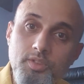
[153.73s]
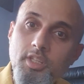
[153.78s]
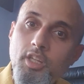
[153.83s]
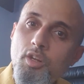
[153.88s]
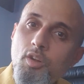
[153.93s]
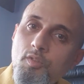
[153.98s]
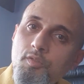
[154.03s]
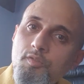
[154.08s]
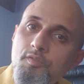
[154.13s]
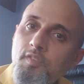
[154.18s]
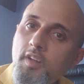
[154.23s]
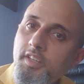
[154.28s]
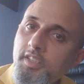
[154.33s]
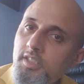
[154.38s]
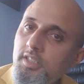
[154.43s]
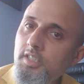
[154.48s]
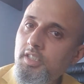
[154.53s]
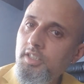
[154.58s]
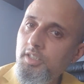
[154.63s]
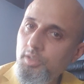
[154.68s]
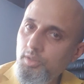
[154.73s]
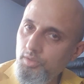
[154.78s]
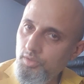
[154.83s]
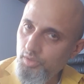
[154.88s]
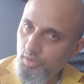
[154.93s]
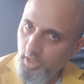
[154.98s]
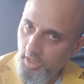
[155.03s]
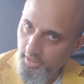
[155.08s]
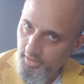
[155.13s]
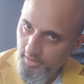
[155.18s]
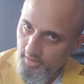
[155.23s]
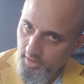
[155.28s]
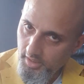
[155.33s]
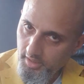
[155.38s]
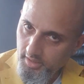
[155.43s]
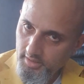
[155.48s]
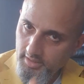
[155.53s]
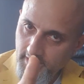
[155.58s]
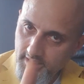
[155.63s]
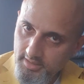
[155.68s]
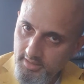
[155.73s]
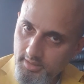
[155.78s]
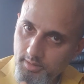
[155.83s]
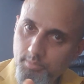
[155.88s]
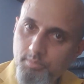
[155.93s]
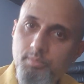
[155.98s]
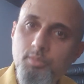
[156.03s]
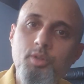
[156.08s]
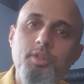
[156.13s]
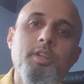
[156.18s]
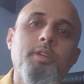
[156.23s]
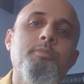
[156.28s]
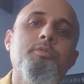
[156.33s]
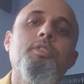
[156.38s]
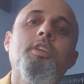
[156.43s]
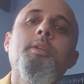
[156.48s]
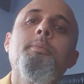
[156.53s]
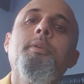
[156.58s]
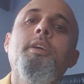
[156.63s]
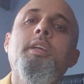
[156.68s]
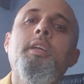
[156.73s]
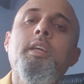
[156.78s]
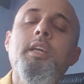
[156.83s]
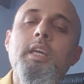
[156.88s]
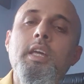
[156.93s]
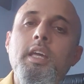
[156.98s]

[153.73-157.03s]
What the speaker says: They're not fun to use, I think. That's the point I'm trying to make.